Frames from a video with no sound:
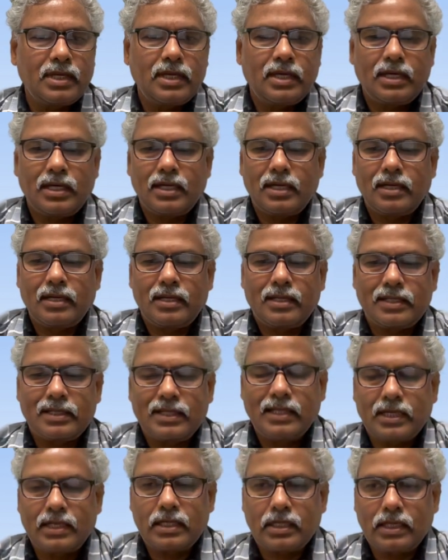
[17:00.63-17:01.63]

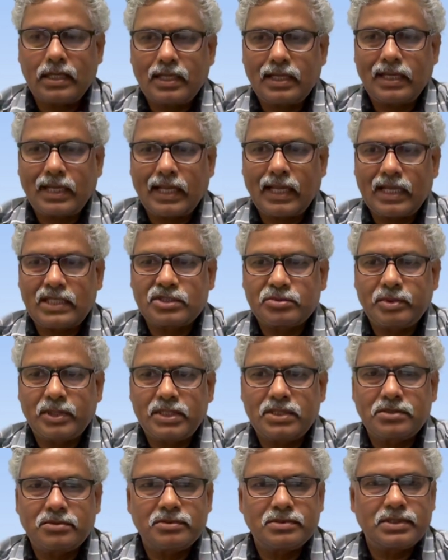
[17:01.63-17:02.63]
that
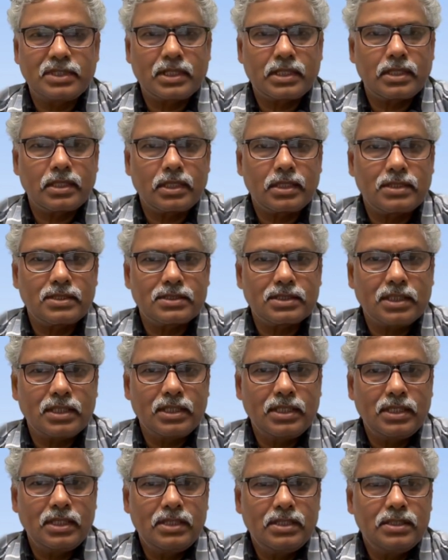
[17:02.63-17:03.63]
expensive journals.
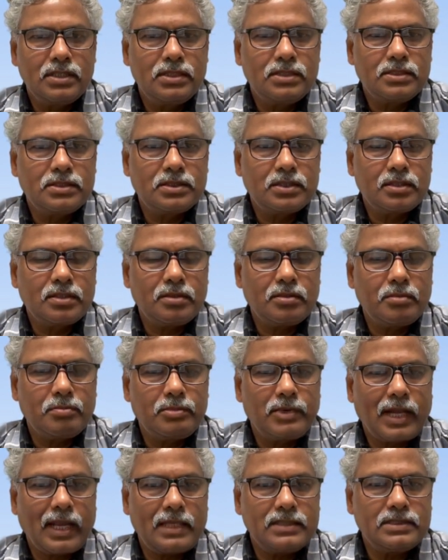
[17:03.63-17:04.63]
So
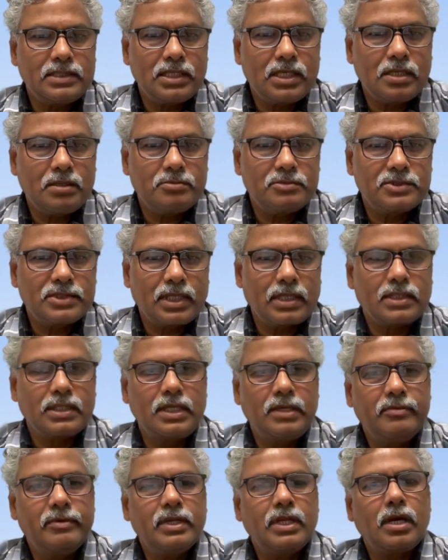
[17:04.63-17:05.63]
plagiarism check,
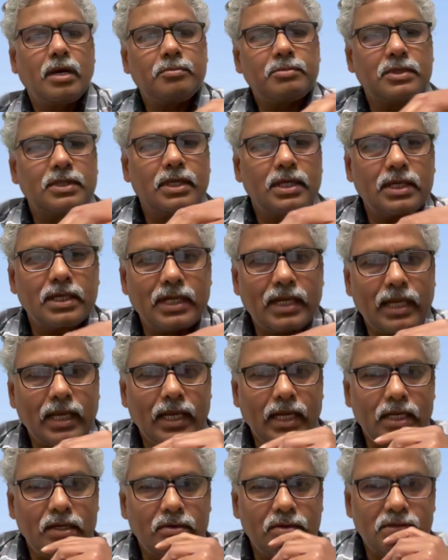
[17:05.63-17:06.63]
even after
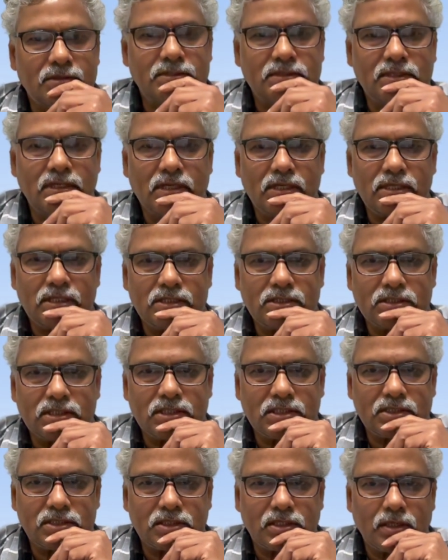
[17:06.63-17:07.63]
an original
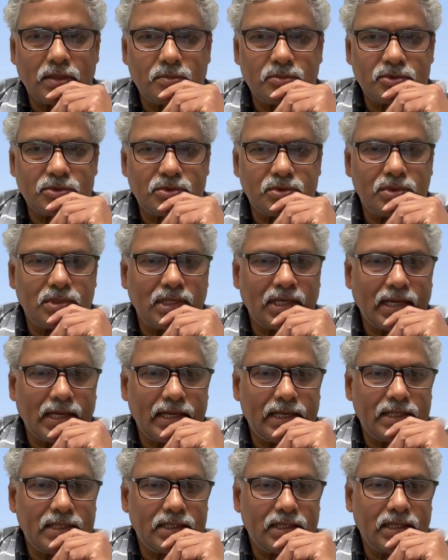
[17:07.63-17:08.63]
research comes to
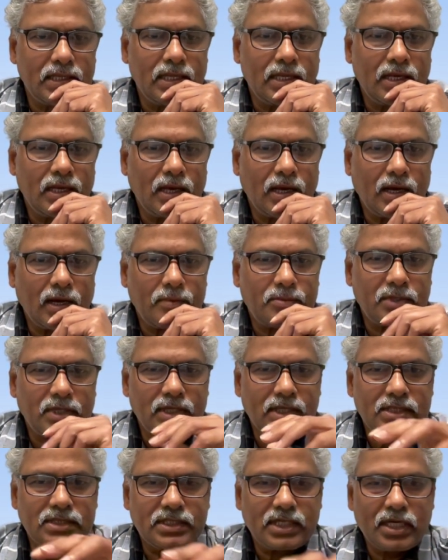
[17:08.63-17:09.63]
light, after
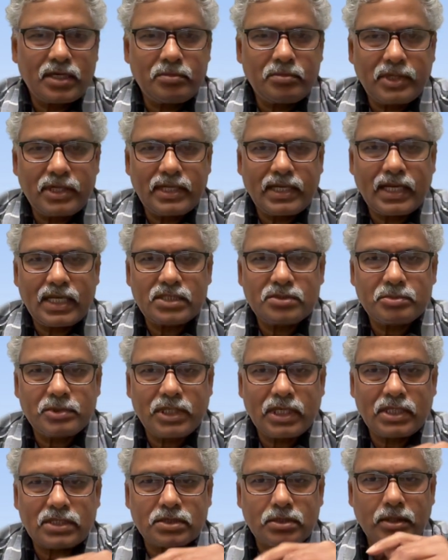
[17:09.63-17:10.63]
a statement has been
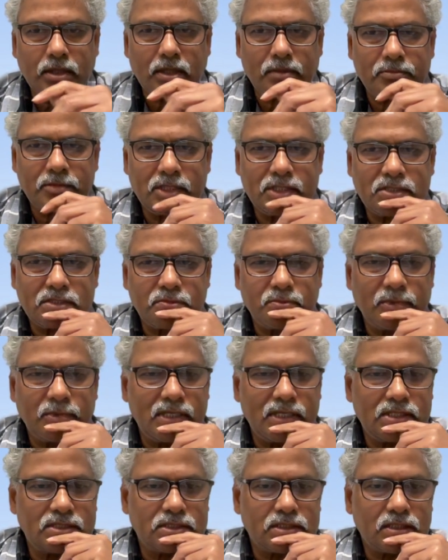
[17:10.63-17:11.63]
established by
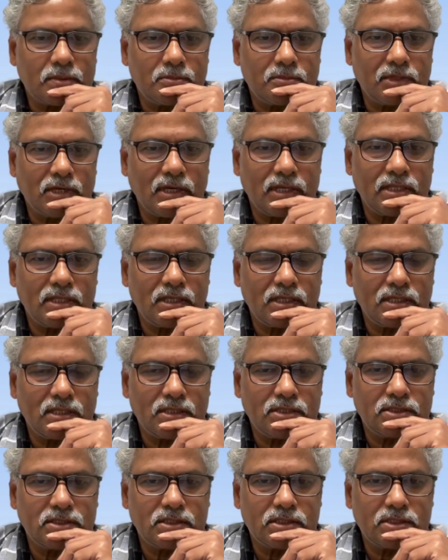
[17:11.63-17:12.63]
some other
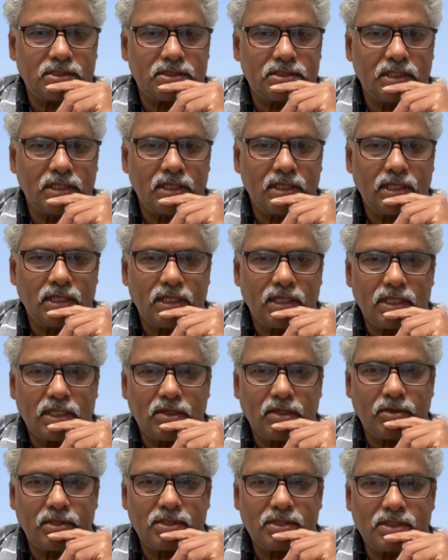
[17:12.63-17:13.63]
research, the
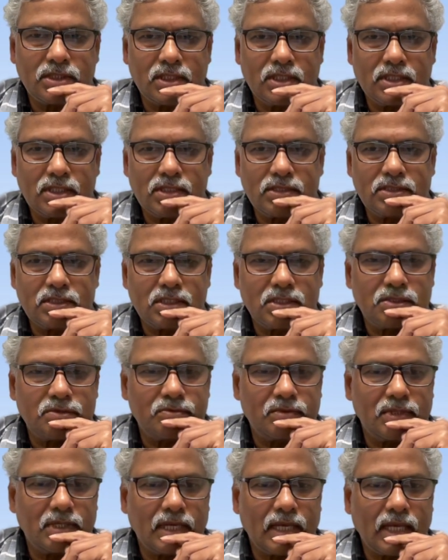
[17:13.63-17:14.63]
original research
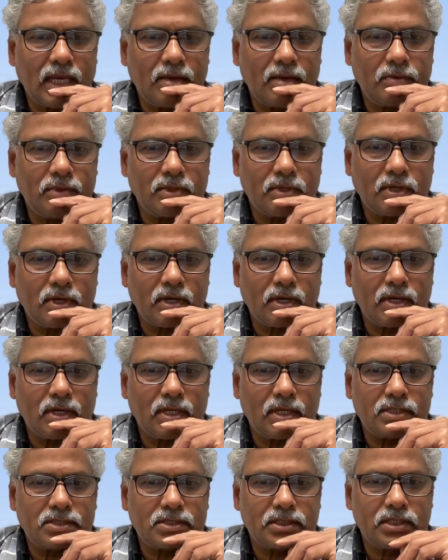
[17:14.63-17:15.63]
will have
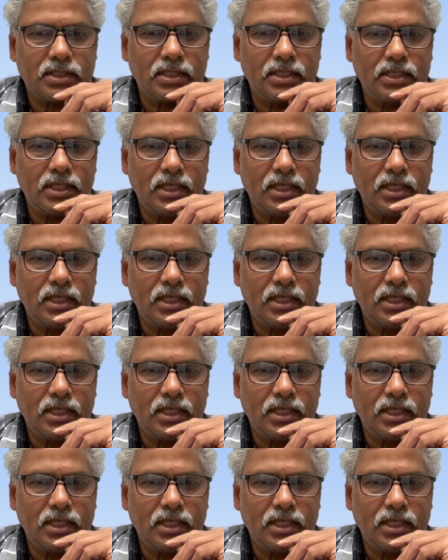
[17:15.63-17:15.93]
chronological